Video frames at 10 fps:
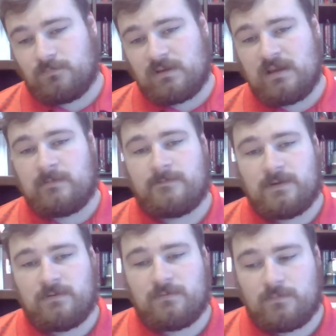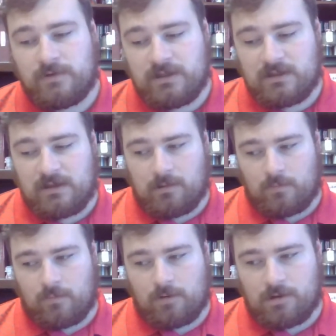if
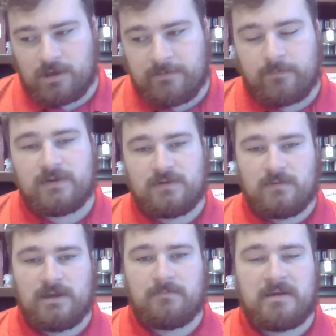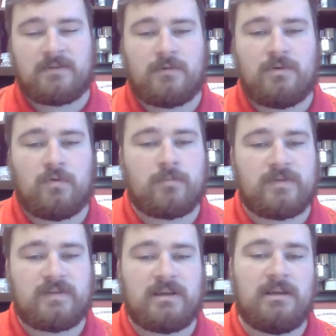we do get back to a
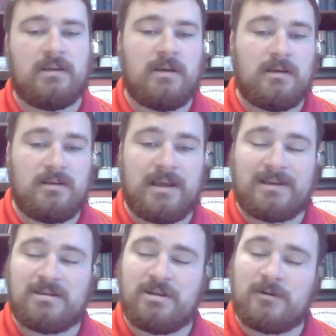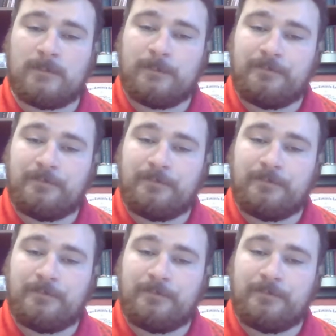normalcy next year,